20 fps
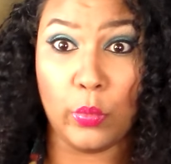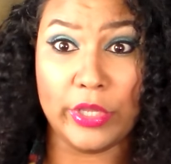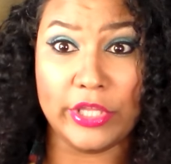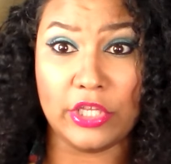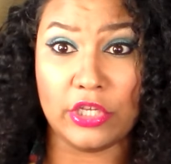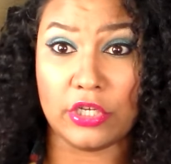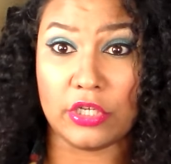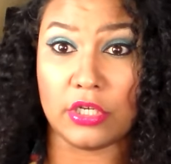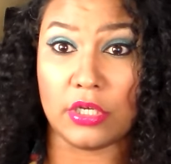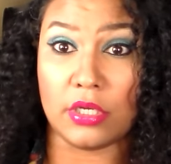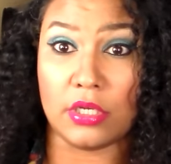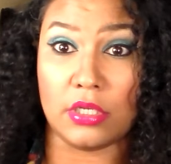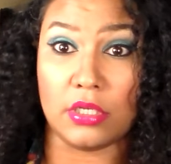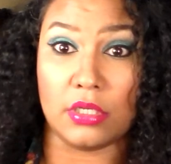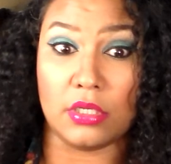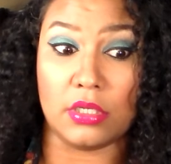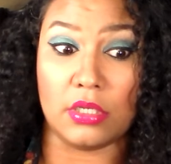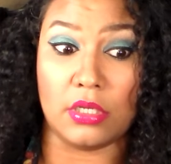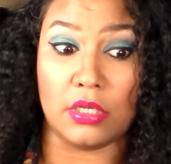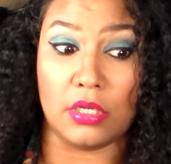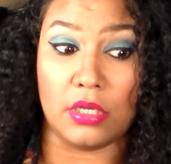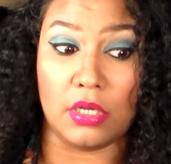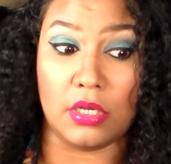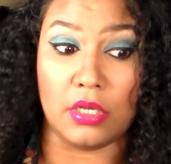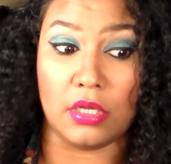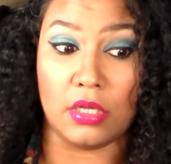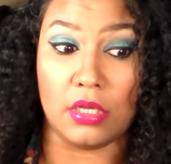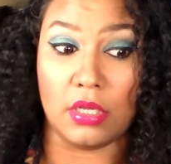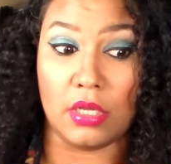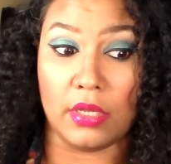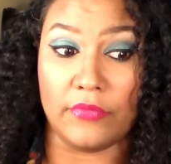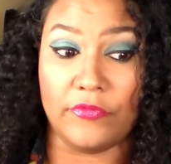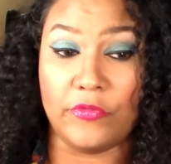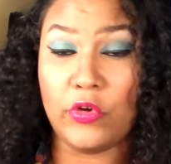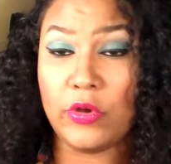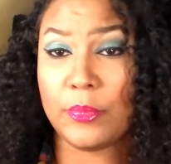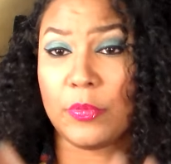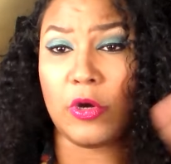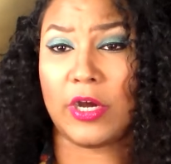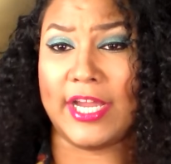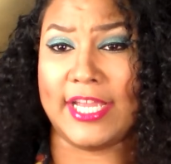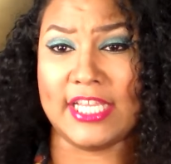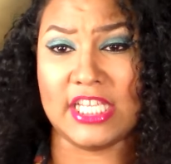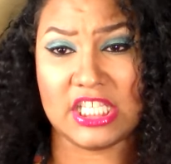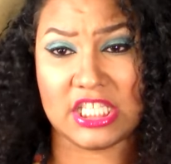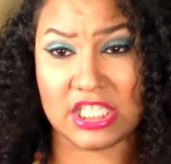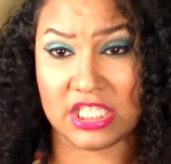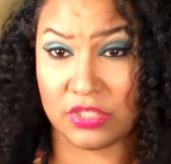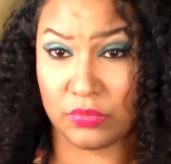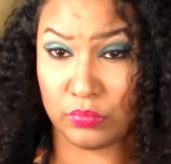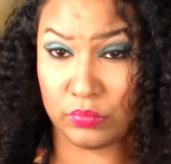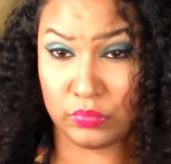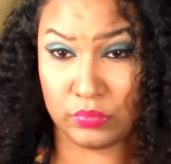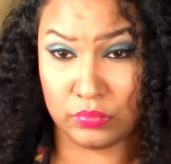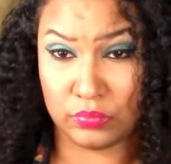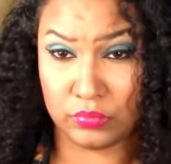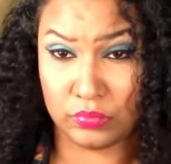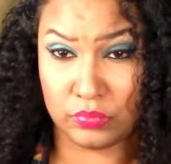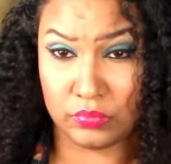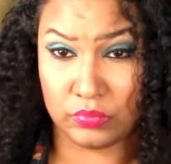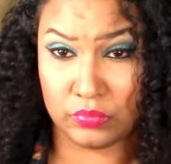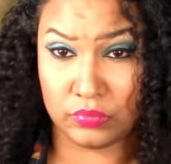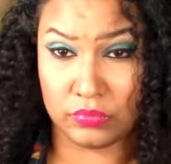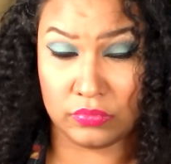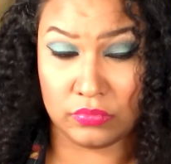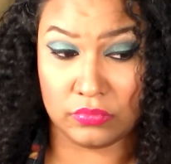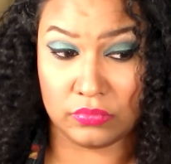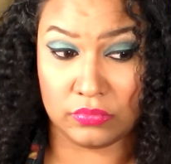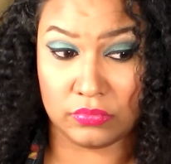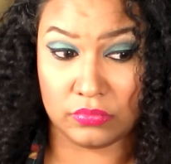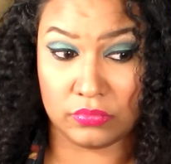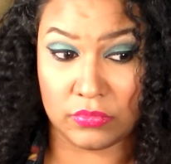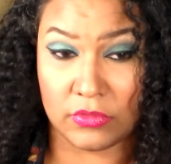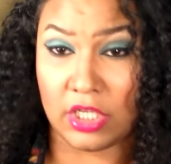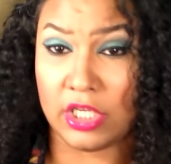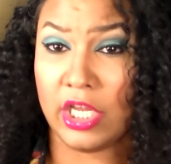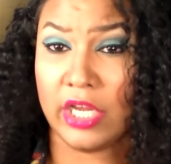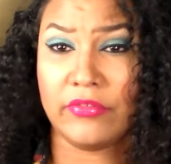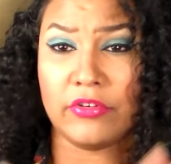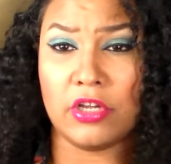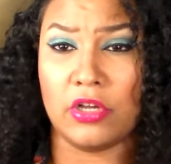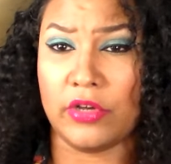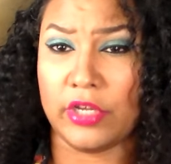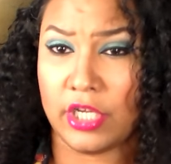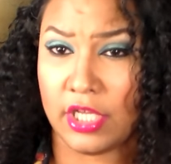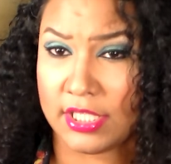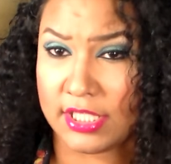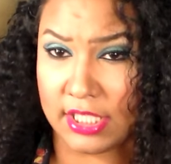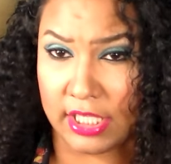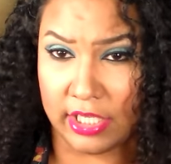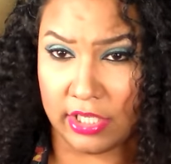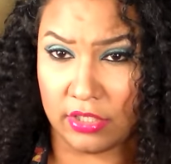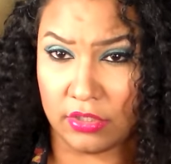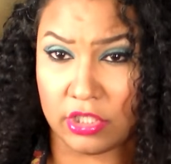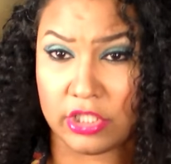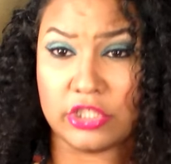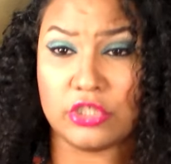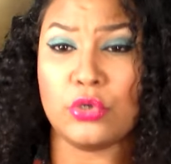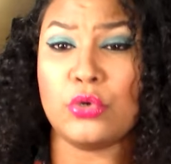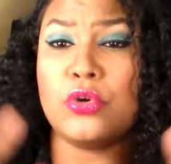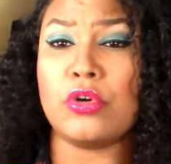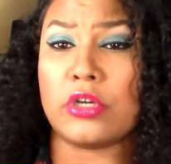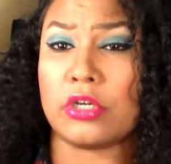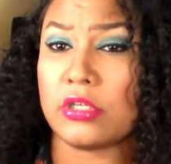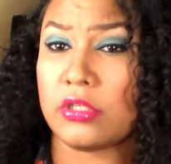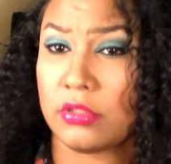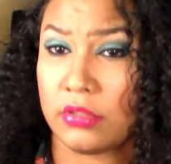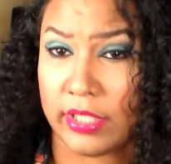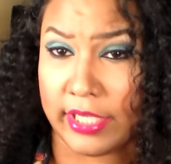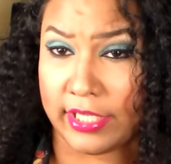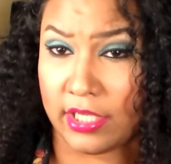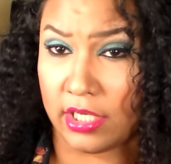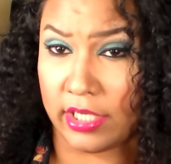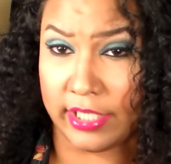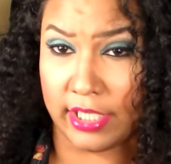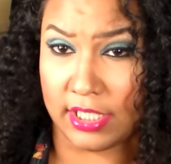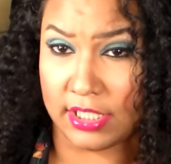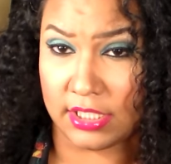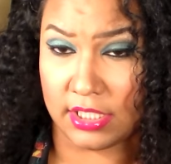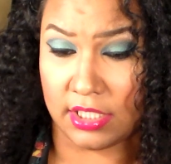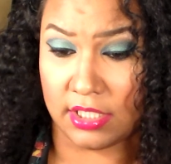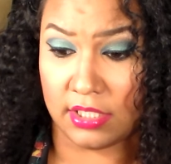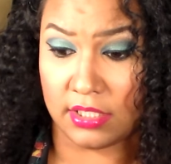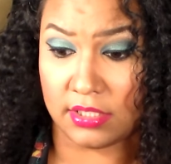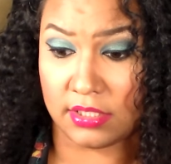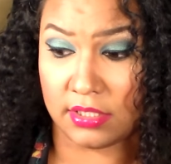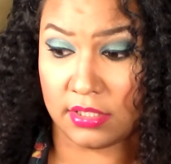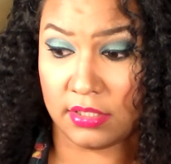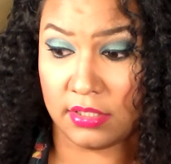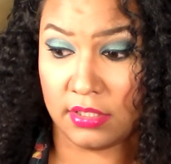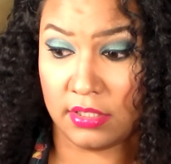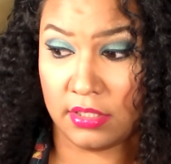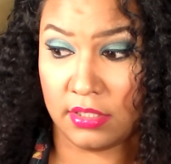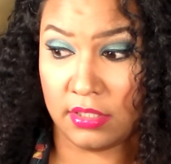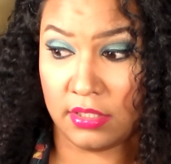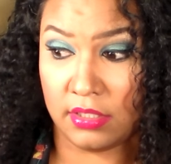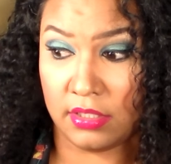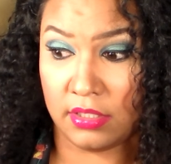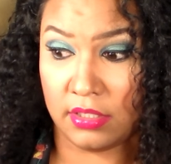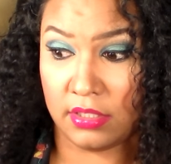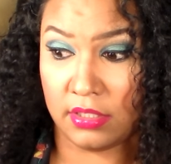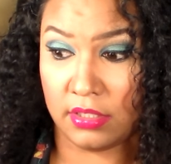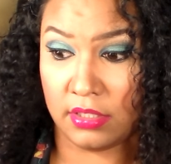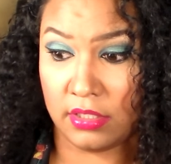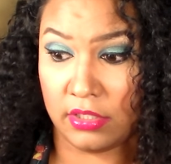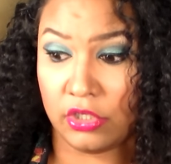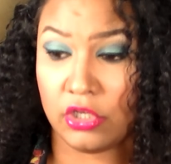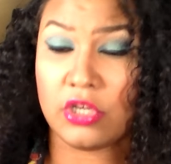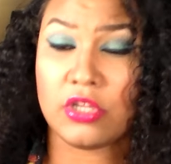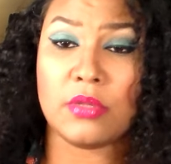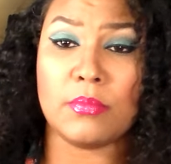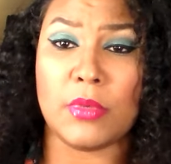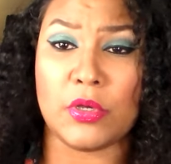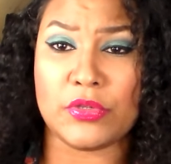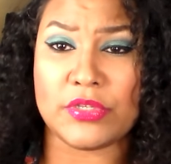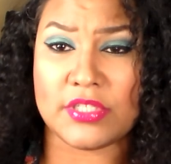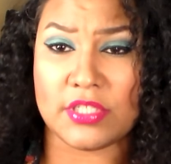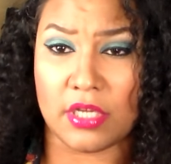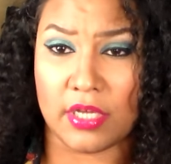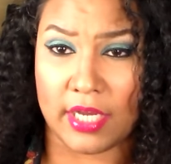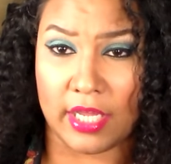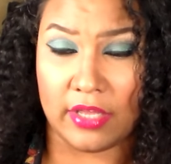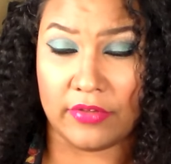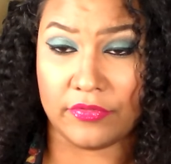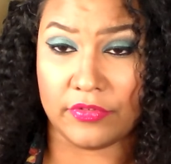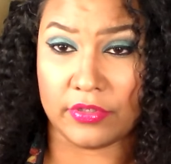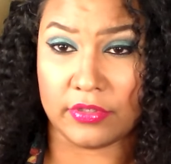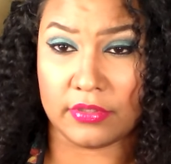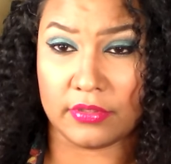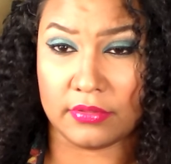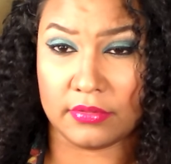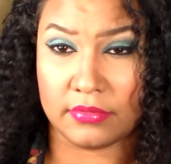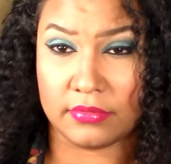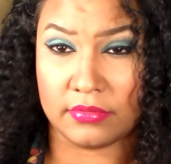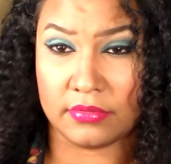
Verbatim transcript: When you're full price, never going on sale, couture, like Kanye says, you're the most sought after.